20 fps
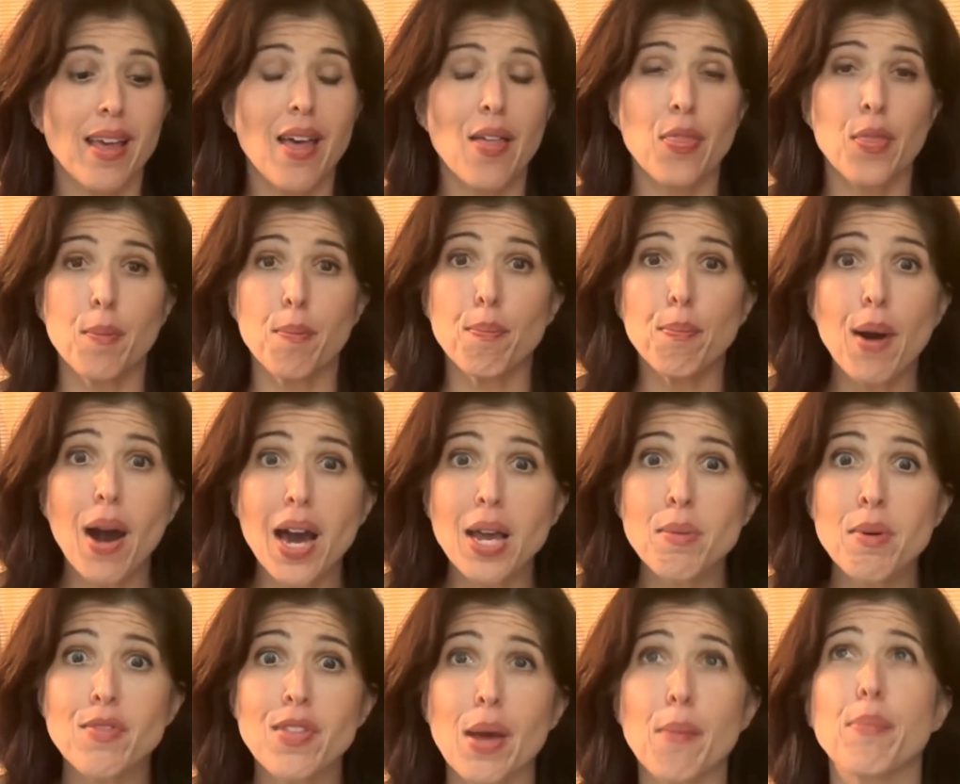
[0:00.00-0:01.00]
The bottom of
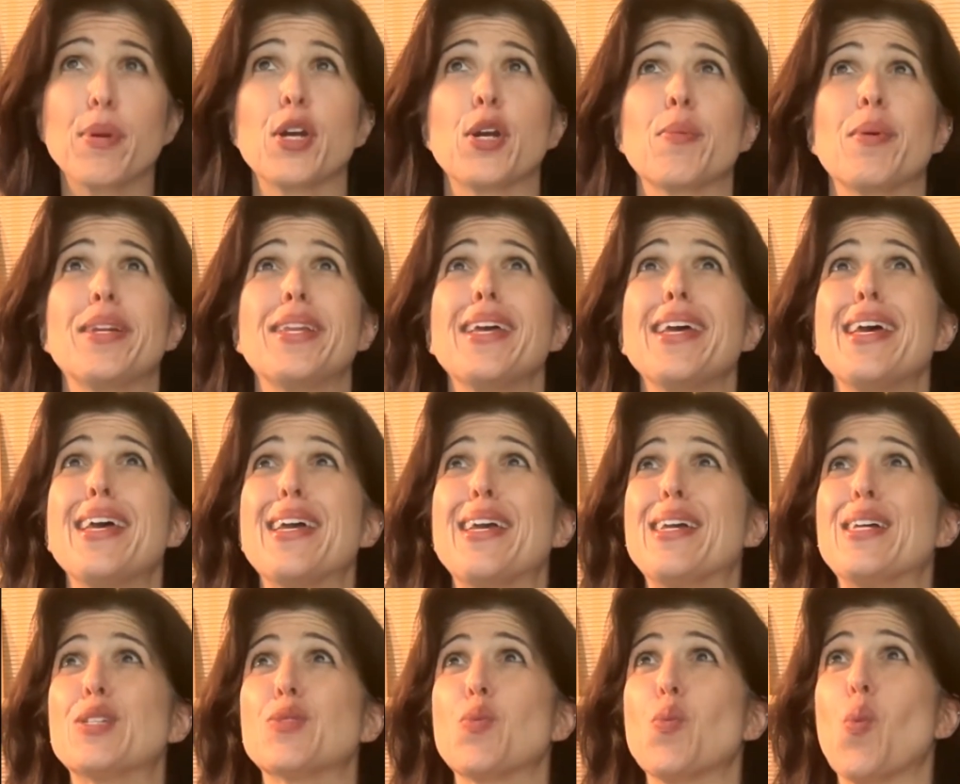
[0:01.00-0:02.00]
that pyramid
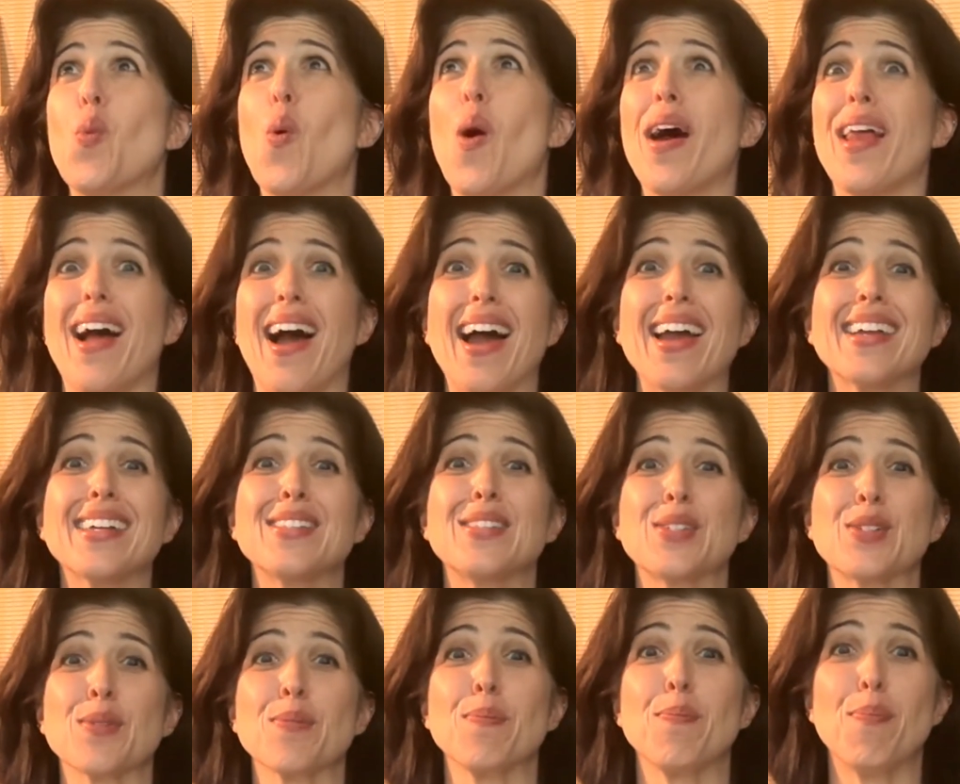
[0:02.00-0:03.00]
is what I
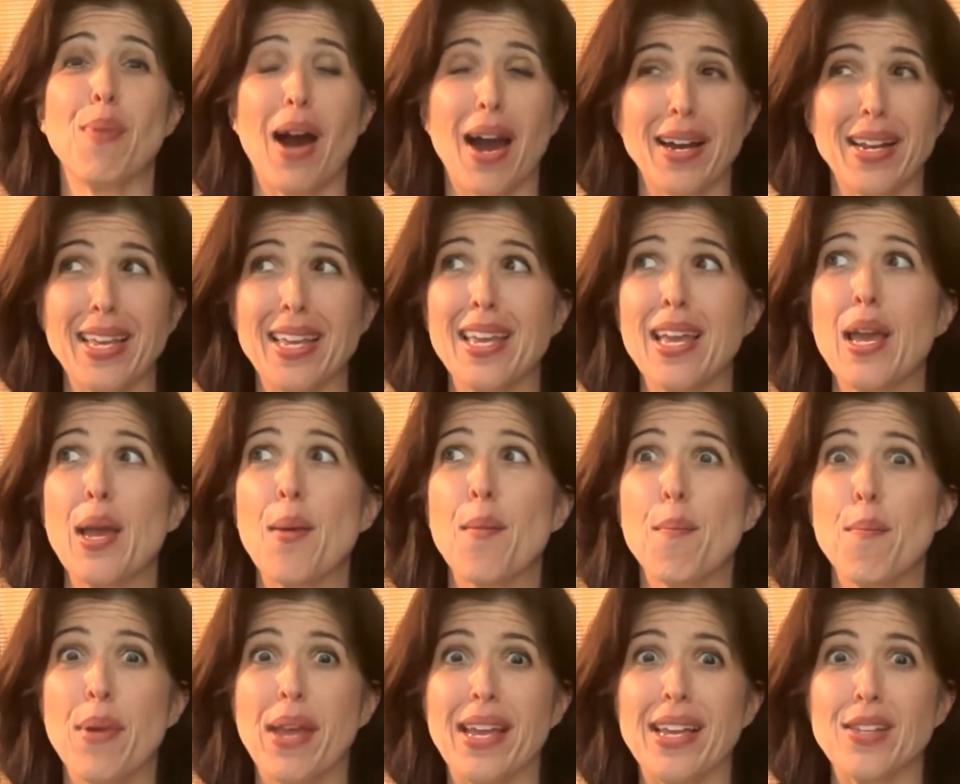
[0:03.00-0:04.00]
consider
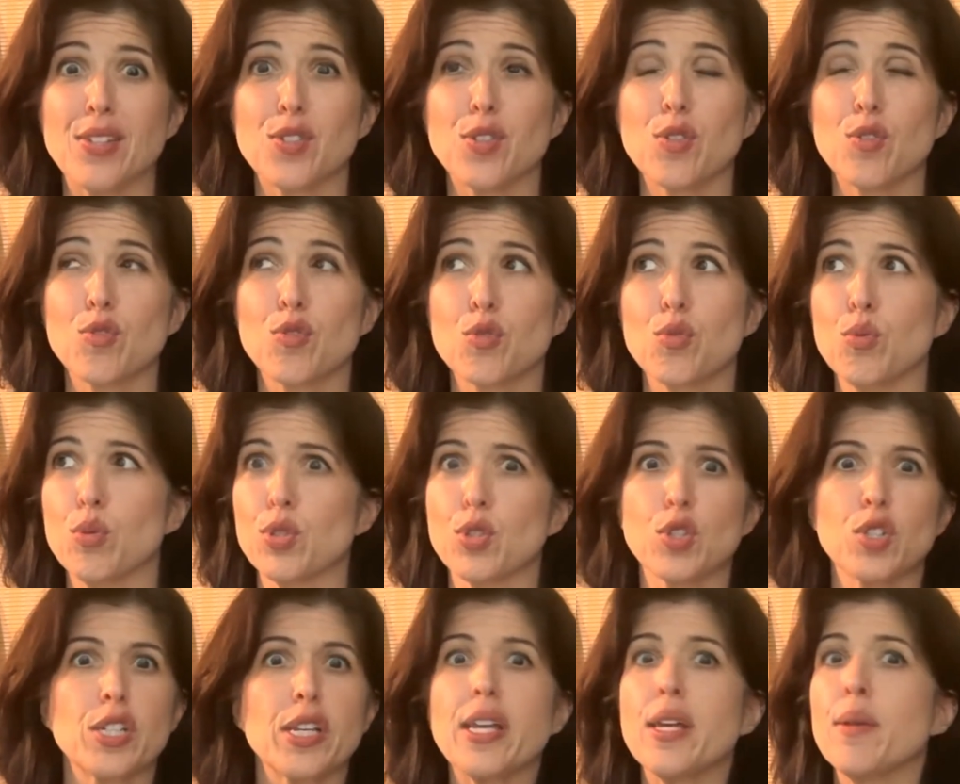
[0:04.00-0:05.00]
body-based tools.
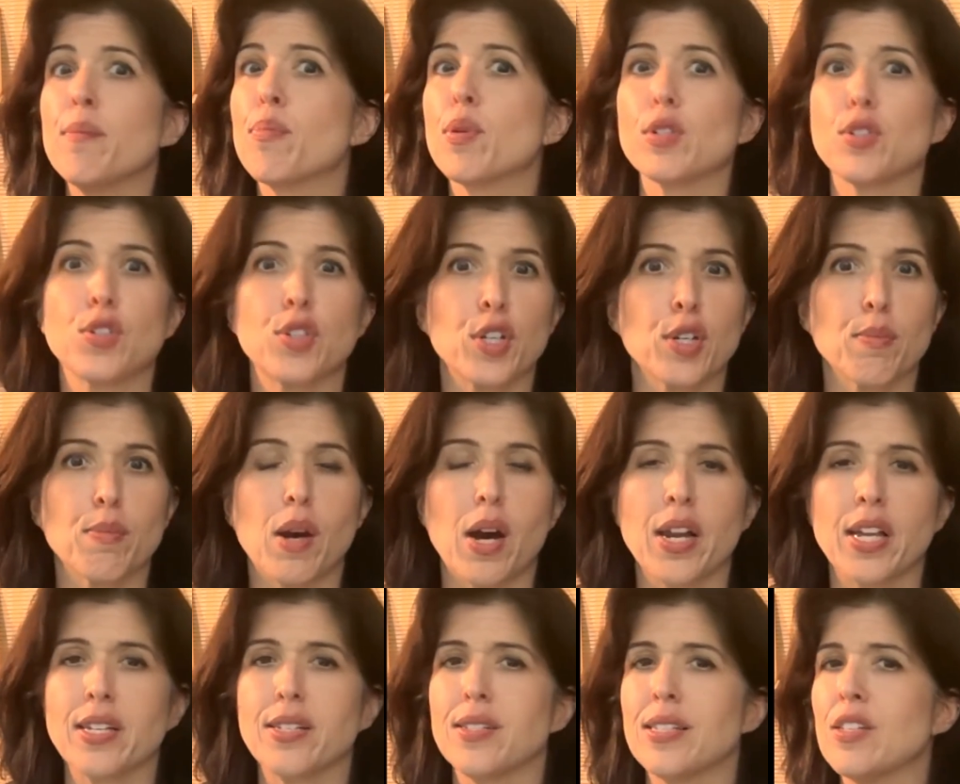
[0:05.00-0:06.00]
There's inputs to your body,
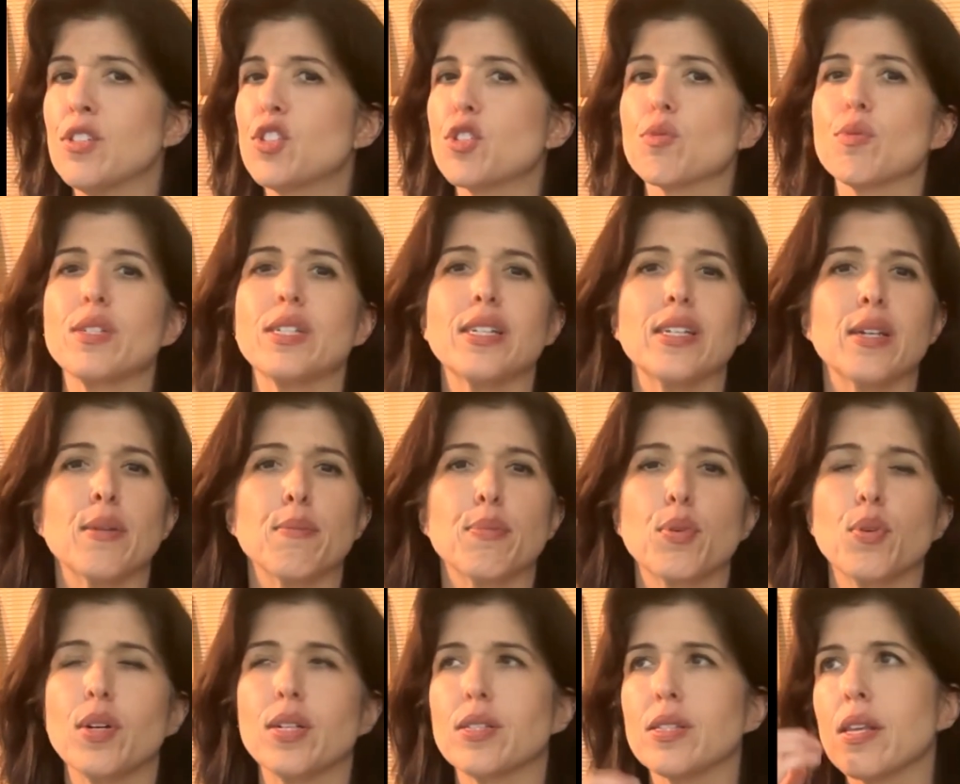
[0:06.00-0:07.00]
sensory
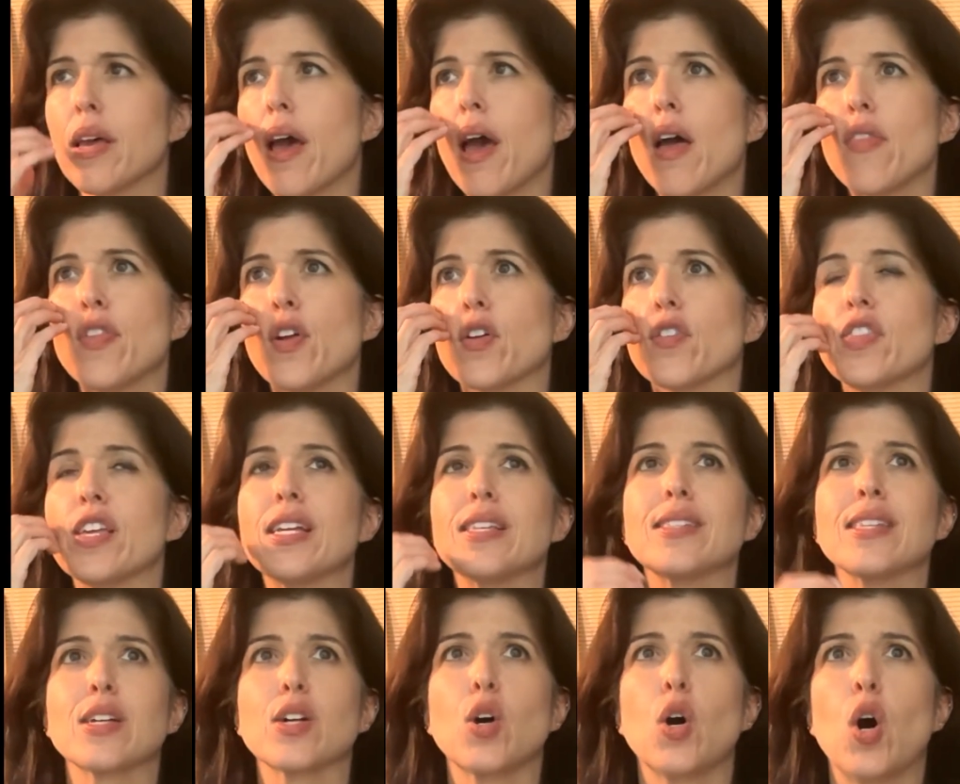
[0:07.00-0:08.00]
inputs. They're things
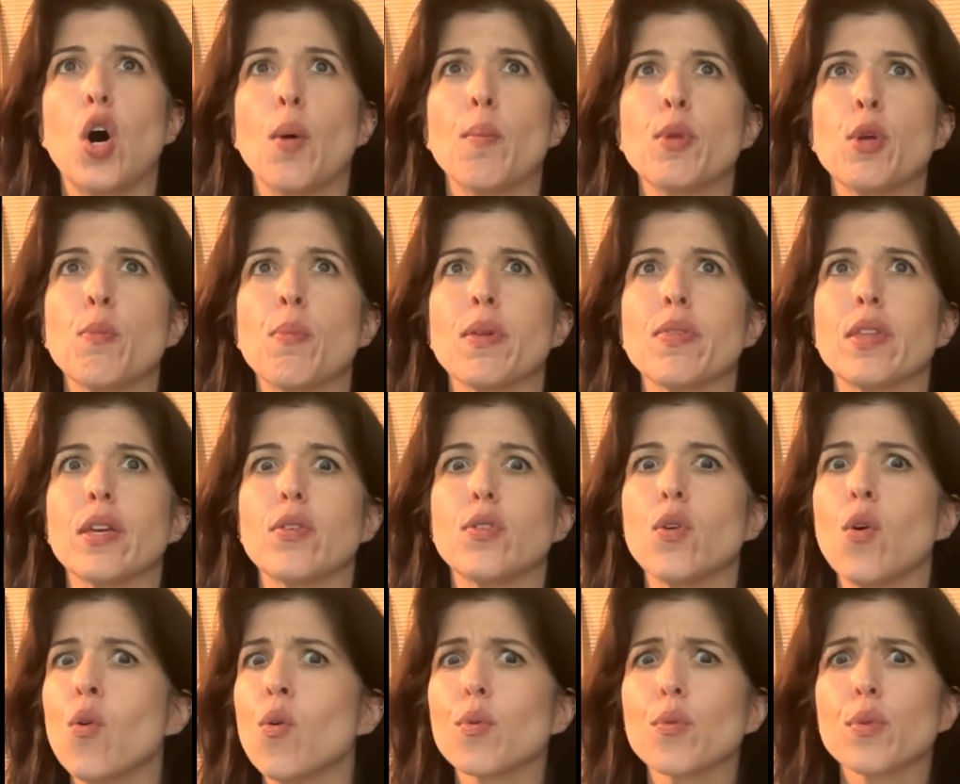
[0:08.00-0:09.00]
that calm you, but they
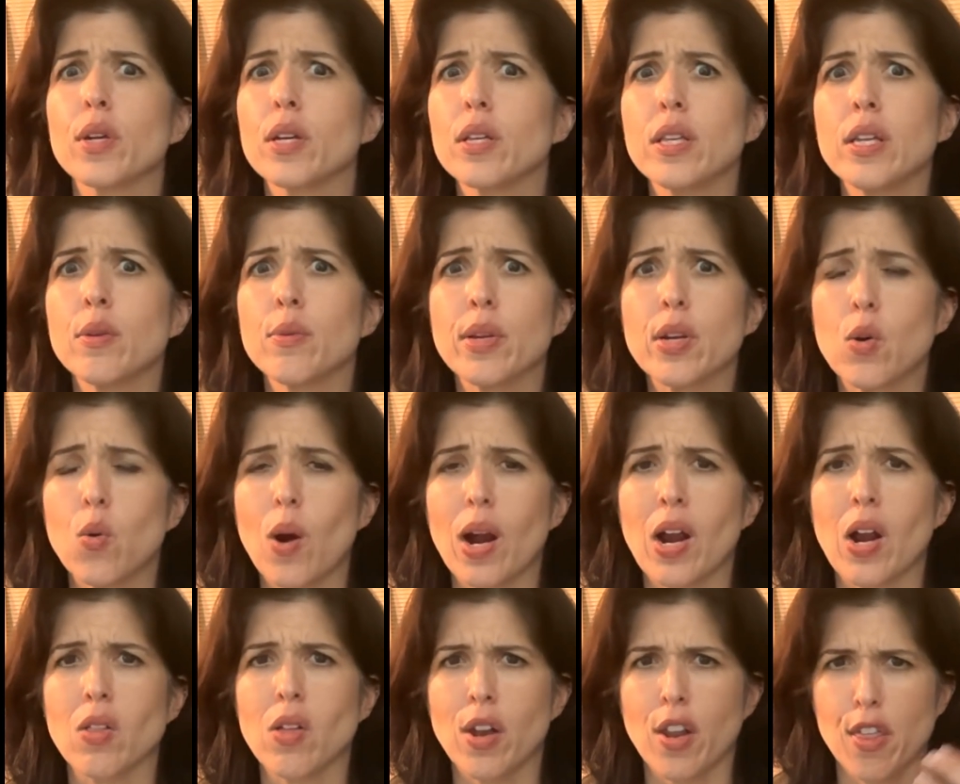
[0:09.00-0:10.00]
don't really require a
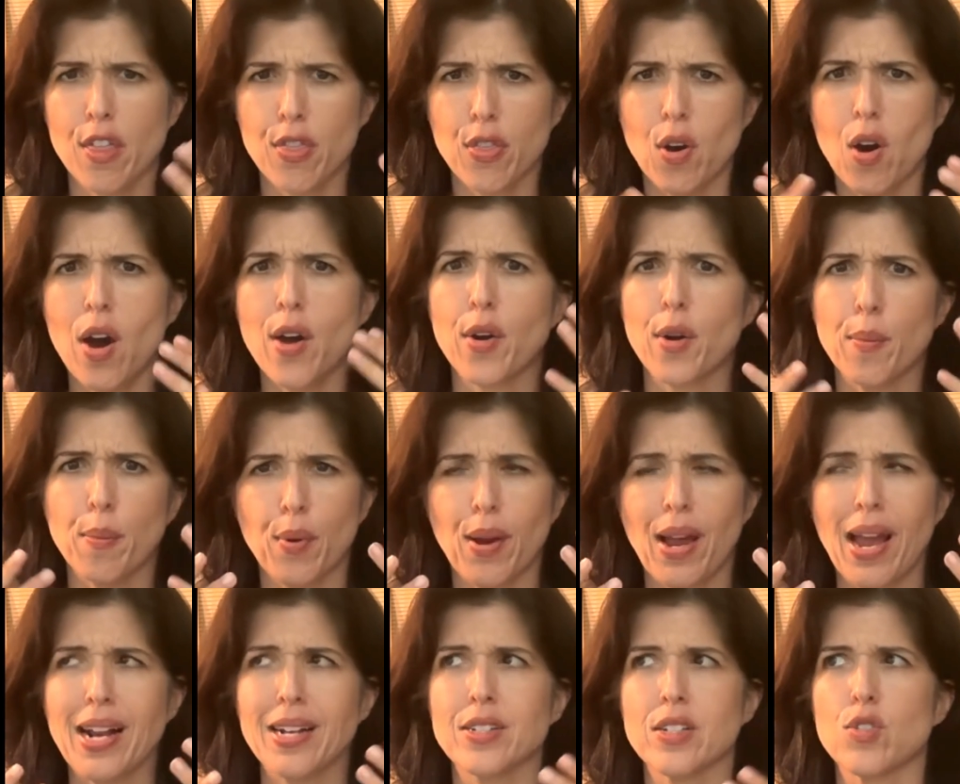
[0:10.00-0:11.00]
lot of thought or
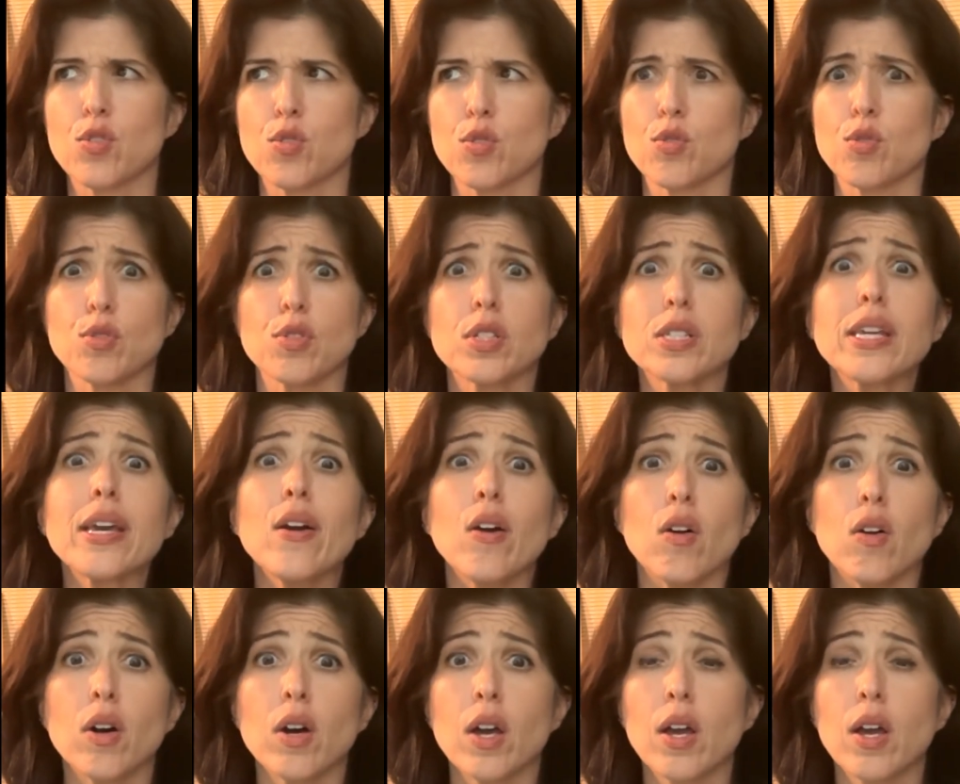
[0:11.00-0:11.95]
practice or skill.